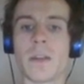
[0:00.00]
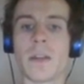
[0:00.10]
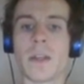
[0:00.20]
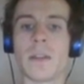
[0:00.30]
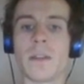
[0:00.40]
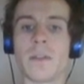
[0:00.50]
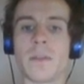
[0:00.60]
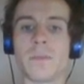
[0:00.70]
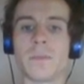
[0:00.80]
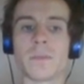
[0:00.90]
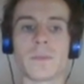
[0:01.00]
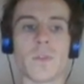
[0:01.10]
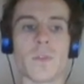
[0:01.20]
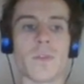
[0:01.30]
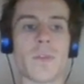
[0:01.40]
then
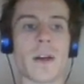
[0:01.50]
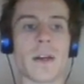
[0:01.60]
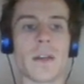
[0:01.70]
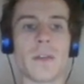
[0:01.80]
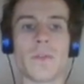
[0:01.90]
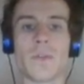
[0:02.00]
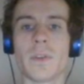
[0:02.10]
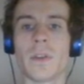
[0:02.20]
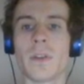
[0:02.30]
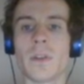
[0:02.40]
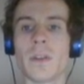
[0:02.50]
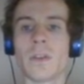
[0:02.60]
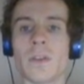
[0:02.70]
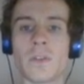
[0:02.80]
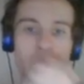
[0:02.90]
five.
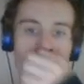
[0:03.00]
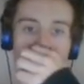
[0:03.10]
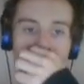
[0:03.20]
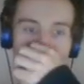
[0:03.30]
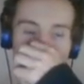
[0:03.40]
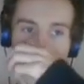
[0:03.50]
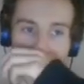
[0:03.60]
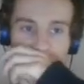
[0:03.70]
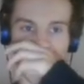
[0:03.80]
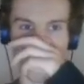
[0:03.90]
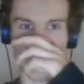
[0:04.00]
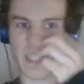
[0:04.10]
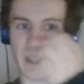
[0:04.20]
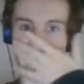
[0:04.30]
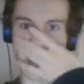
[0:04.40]
So I
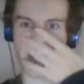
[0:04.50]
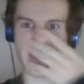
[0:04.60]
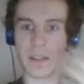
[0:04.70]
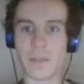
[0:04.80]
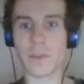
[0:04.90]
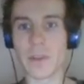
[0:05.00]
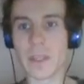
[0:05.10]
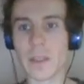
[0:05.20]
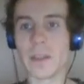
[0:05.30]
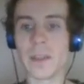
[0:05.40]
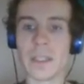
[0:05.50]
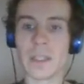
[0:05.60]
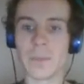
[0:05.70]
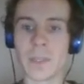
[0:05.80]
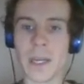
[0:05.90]
fleshed that out for the
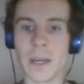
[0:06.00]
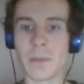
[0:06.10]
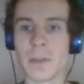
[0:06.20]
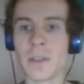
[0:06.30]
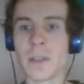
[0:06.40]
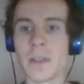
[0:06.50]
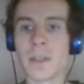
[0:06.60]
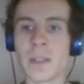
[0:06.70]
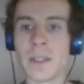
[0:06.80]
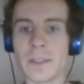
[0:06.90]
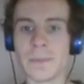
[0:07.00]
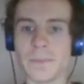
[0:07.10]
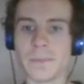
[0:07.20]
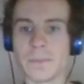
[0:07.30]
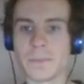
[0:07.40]
income cap.
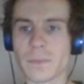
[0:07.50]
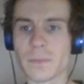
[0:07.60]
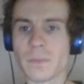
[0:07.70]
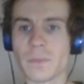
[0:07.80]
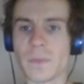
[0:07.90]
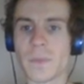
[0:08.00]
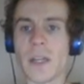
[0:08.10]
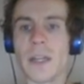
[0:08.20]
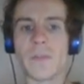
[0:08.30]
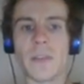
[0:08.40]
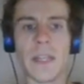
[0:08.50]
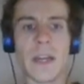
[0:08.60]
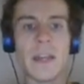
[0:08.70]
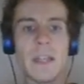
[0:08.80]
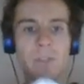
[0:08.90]
Um, I've
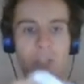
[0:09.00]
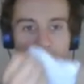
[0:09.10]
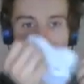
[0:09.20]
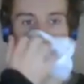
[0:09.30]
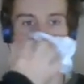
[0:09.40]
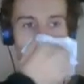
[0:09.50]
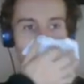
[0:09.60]
changed it.